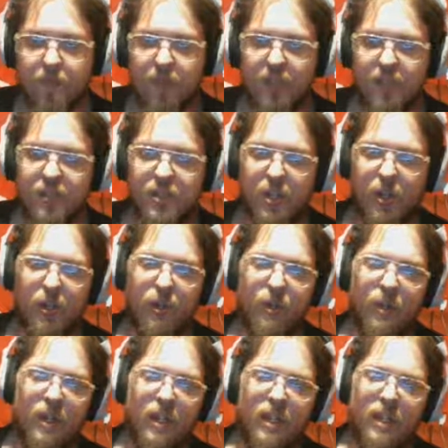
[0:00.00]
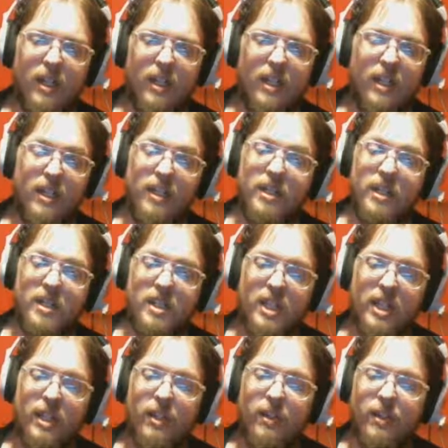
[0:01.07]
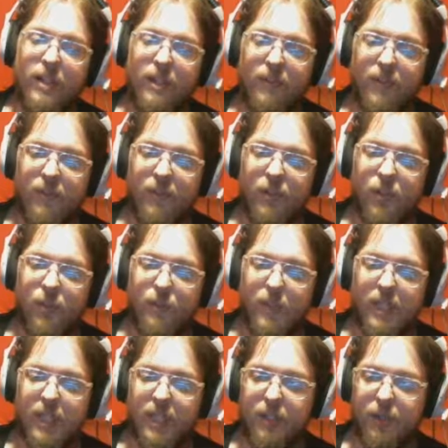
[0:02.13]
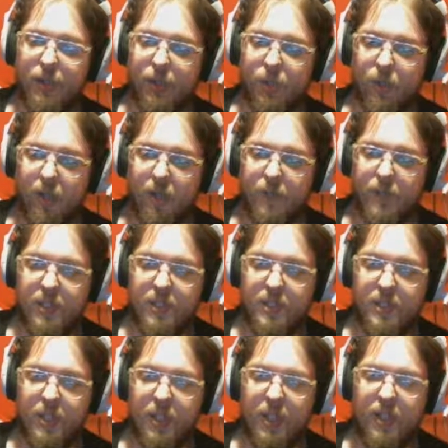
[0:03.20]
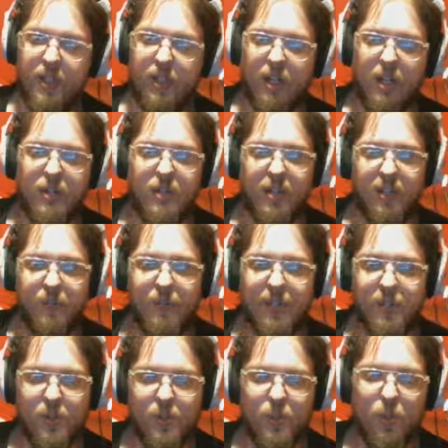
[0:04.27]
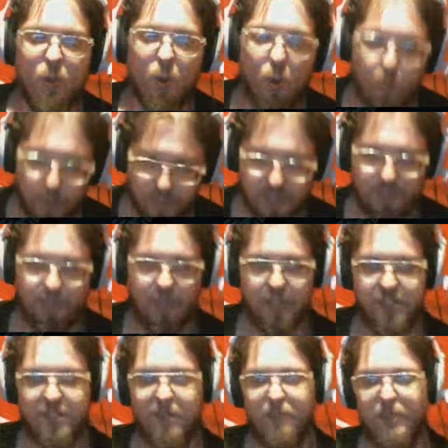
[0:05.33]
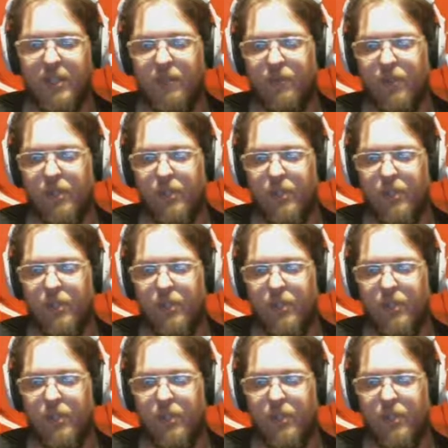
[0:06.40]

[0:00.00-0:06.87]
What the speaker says: So it does say here, even if you don't meet any requirements, the contract masters will always find something for you to